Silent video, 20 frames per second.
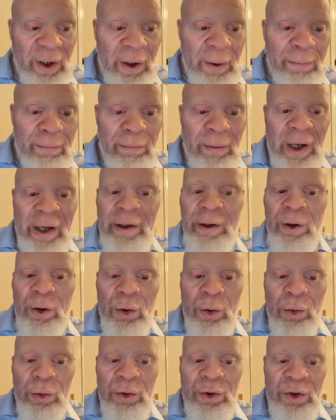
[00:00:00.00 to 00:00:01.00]

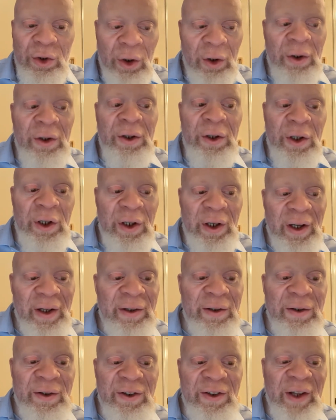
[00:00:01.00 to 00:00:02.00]
Michael Doggerty,
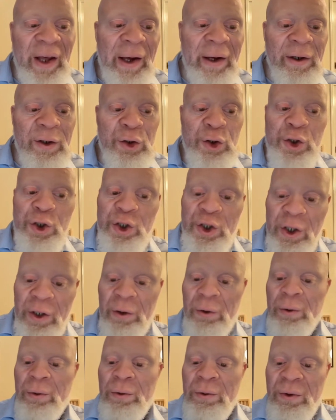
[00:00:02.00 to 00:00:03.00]
and Zach
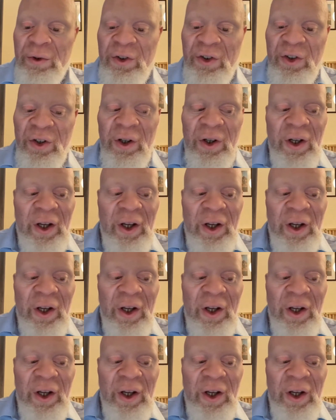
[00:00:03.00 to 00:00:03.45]
Shields,